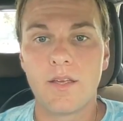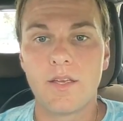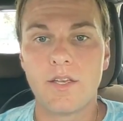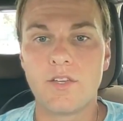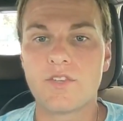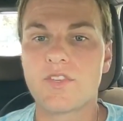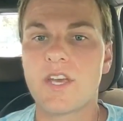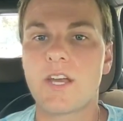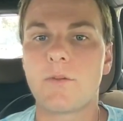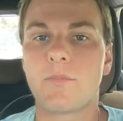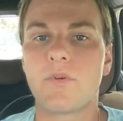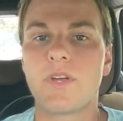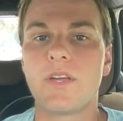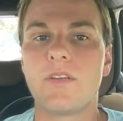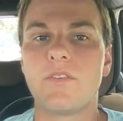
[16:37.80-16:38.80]
You just gotta
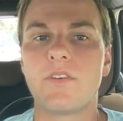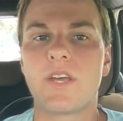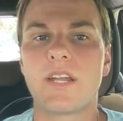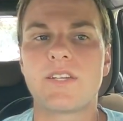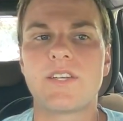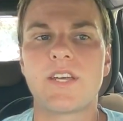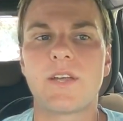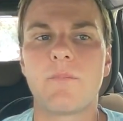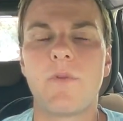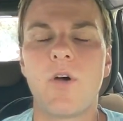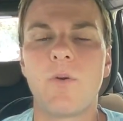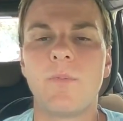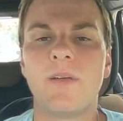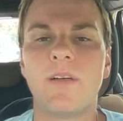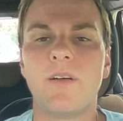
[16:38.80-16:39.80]
breathe. You gotta take a
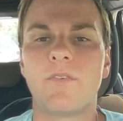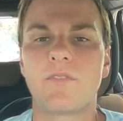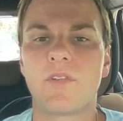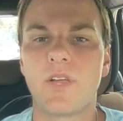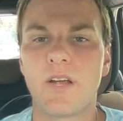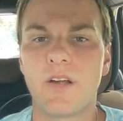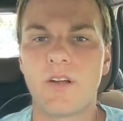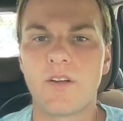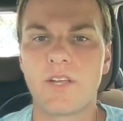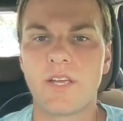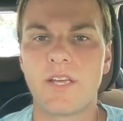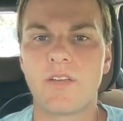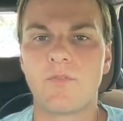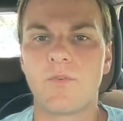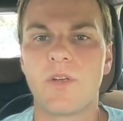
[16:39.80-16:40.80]
moment of clarity
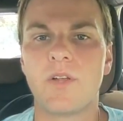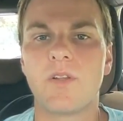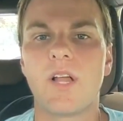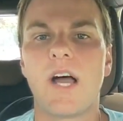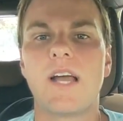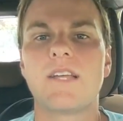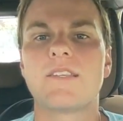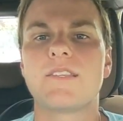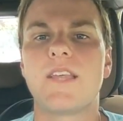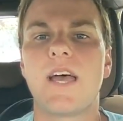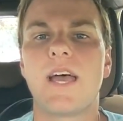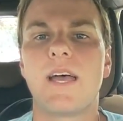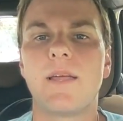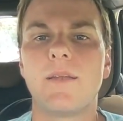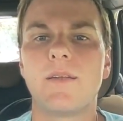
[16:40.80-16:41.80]
and realize
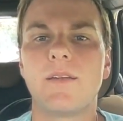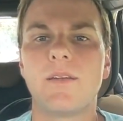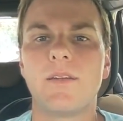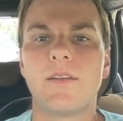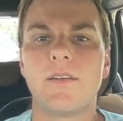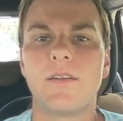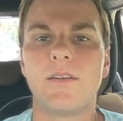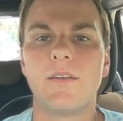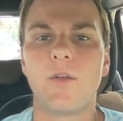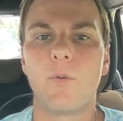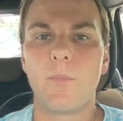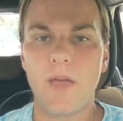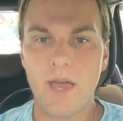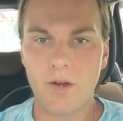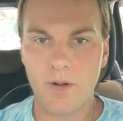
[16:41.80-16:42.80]
that no
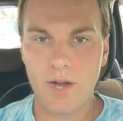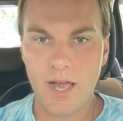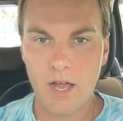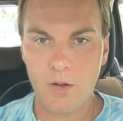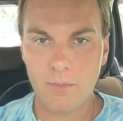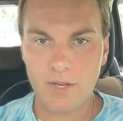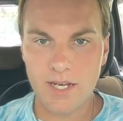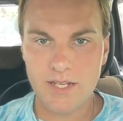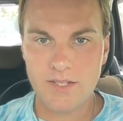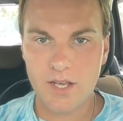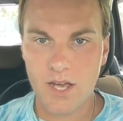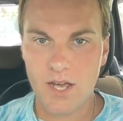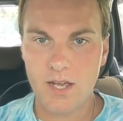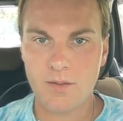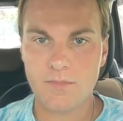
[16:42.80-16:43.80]
matter how many
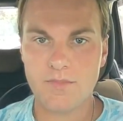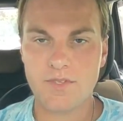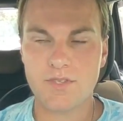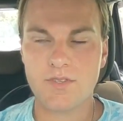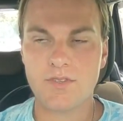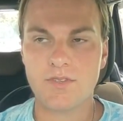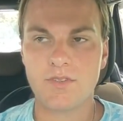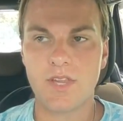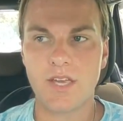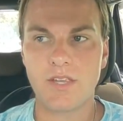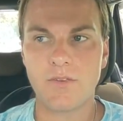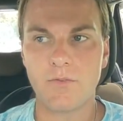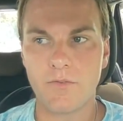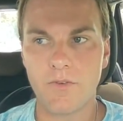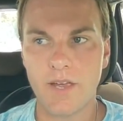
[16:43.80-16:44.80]
times that
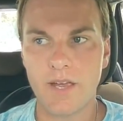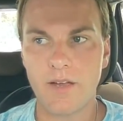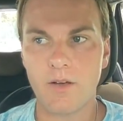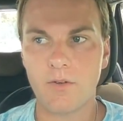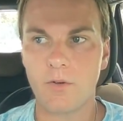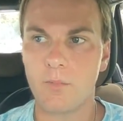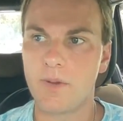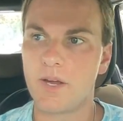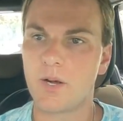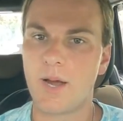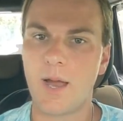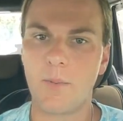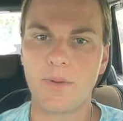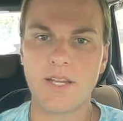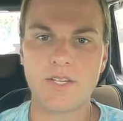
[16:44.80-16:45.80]
you fail, no matter
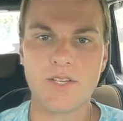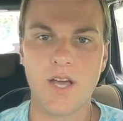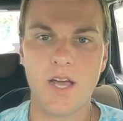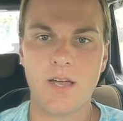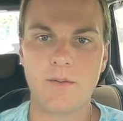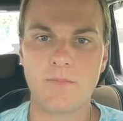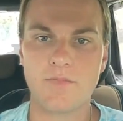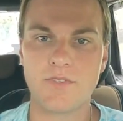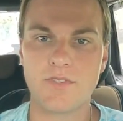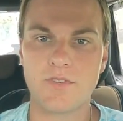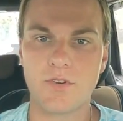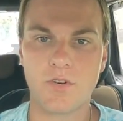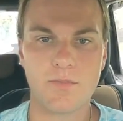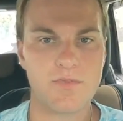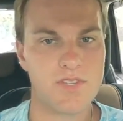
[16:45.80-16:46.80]
how many times
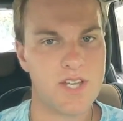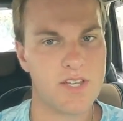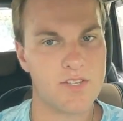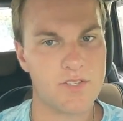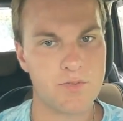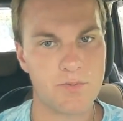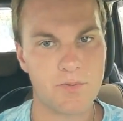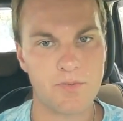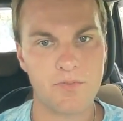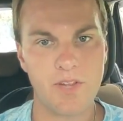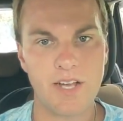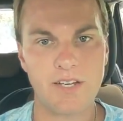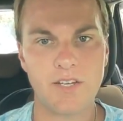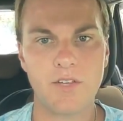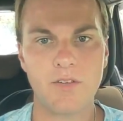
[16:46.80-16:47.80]
circumstances
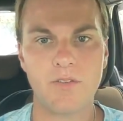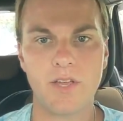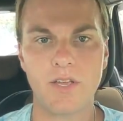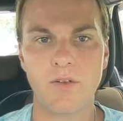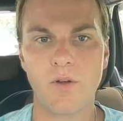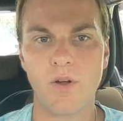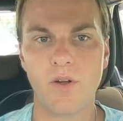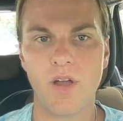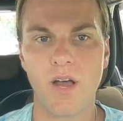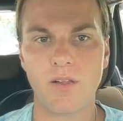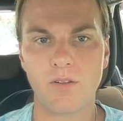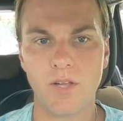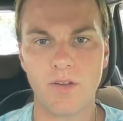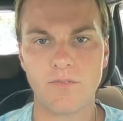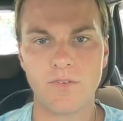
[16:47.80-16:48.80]
reflect to you that you are not
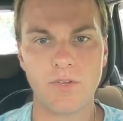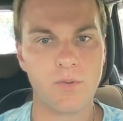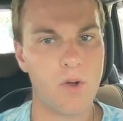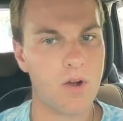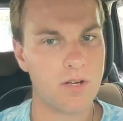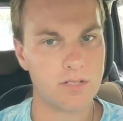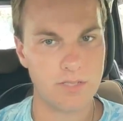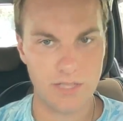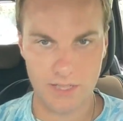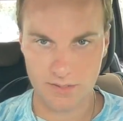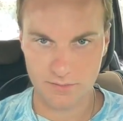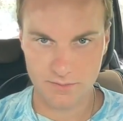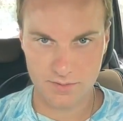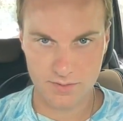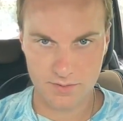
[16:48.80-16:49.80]
loved, you are
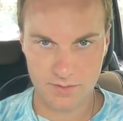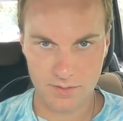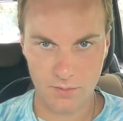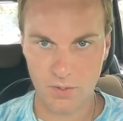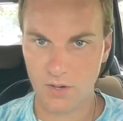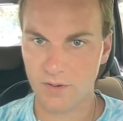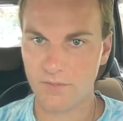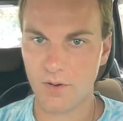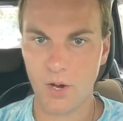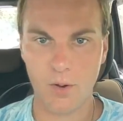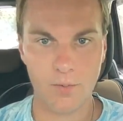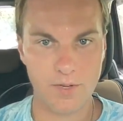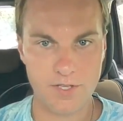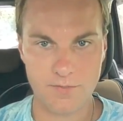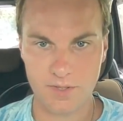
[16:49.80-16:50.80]
loved. You have
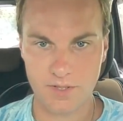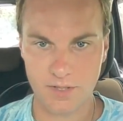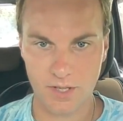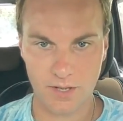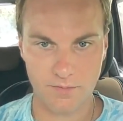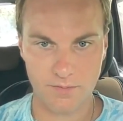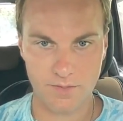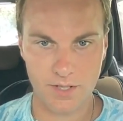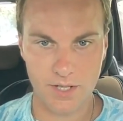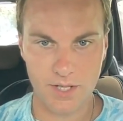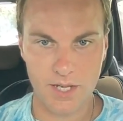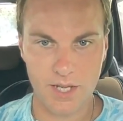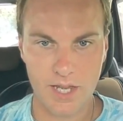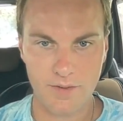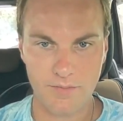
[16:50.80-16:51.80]
always been loved.
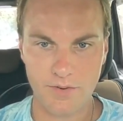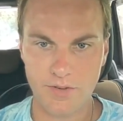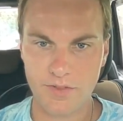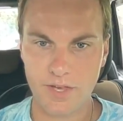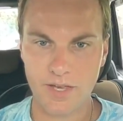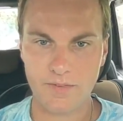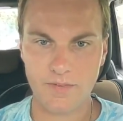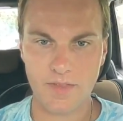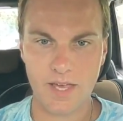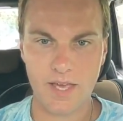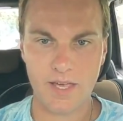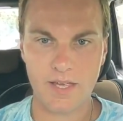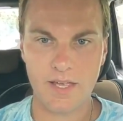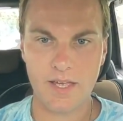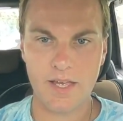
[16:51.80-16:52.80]
Everything that